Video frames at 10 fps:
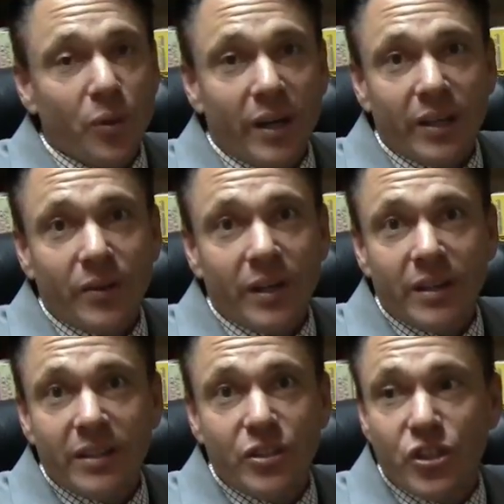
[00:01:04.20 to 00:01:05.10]
are walking
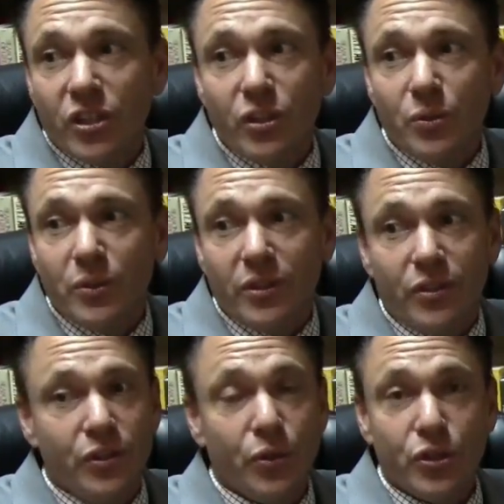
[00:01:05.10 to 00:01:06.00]
around in the jungle with
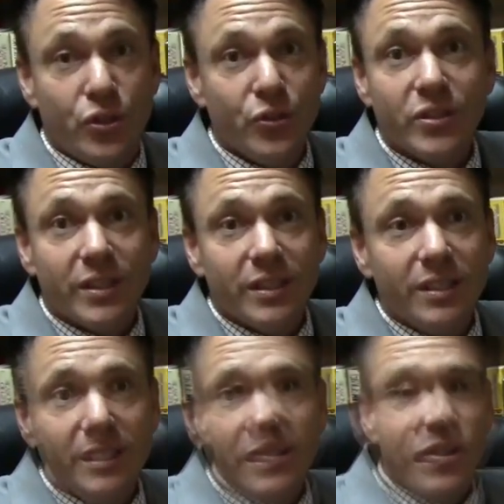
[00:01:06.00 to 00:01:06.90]
no shoes on.
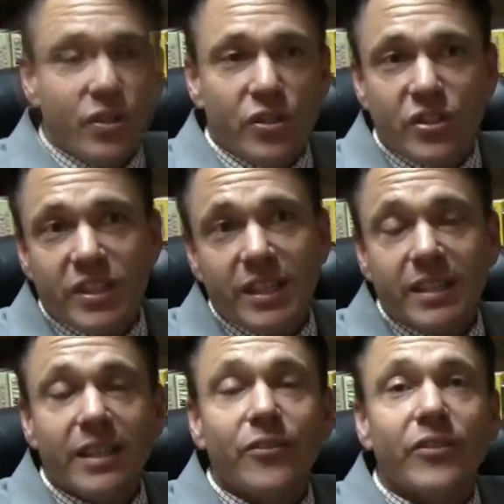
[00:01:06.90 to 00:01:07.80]
So you see a
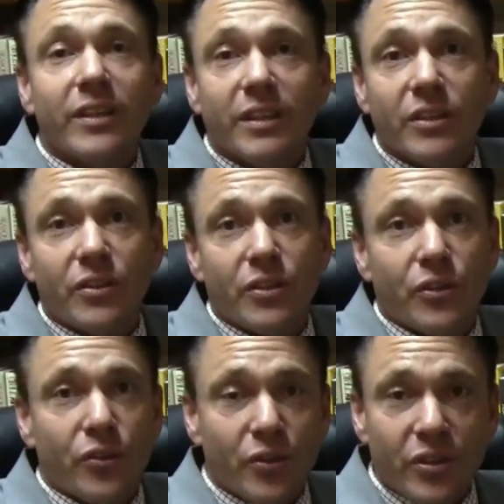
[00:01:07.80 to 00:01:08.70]
different,
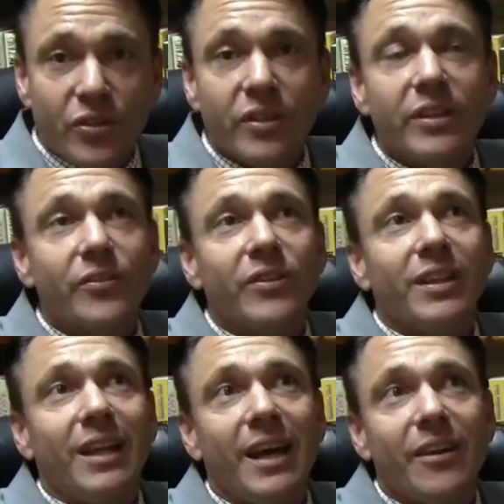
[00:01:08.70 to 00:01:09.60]
you're thrown into a
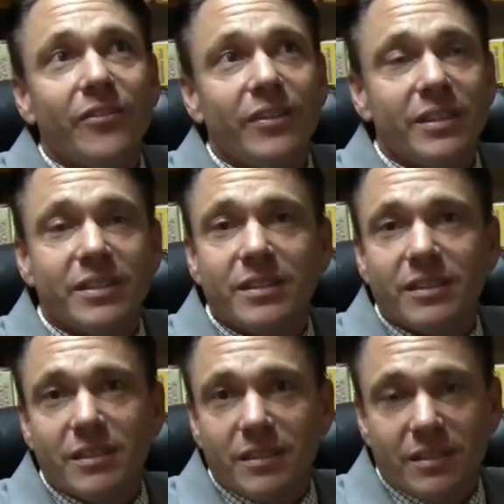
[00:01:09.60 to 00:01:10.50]
different life, and it's
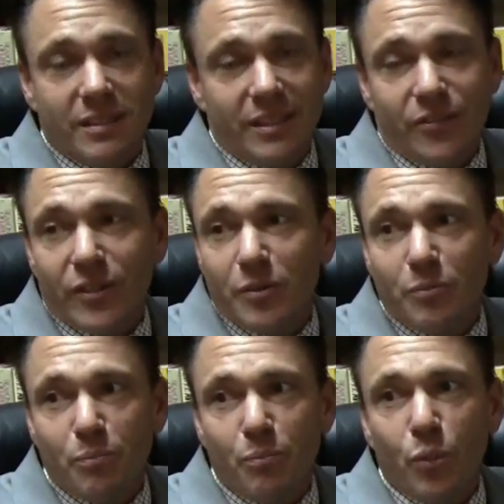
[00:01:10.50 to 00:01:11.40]
a different
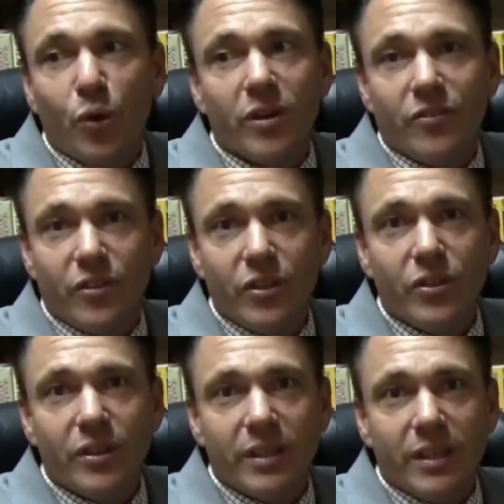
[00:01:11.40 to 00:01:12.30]
point of
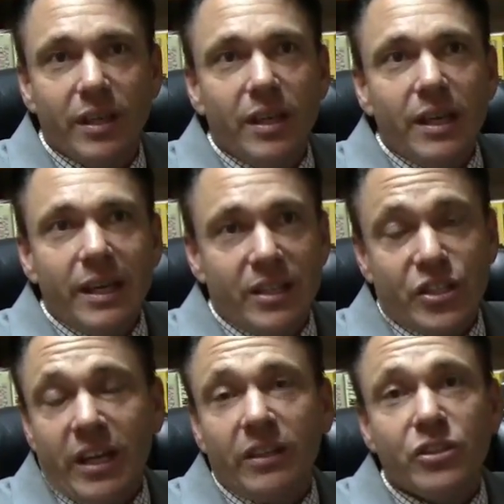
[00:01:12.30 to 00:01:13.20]
view, and it
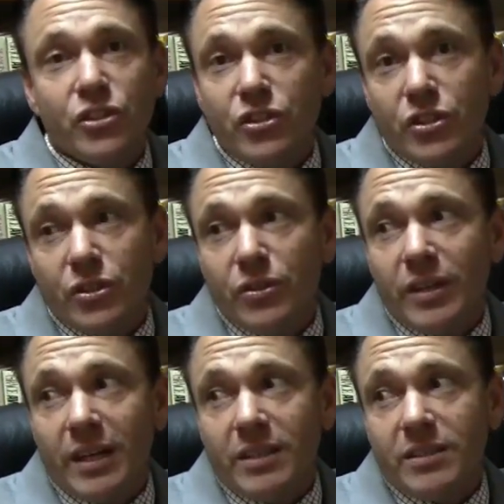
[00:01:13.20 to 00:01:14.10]
challenges you
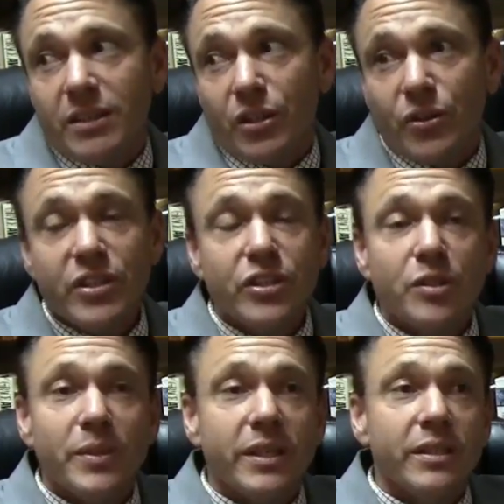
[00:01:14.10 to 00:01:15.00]
as a
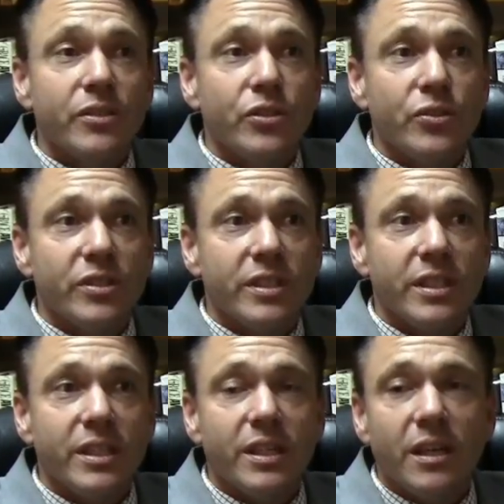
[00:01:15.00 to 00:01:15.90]
Christian because you
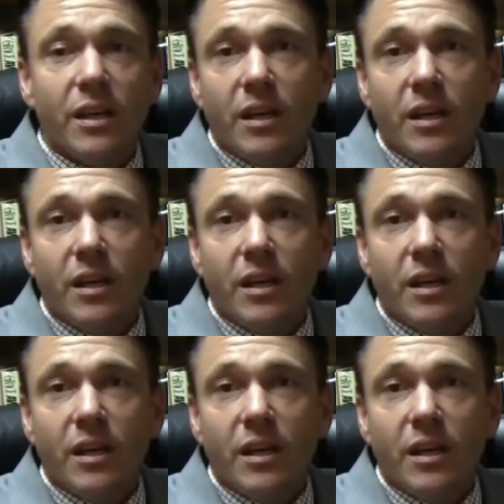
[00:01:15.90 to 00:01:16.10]
see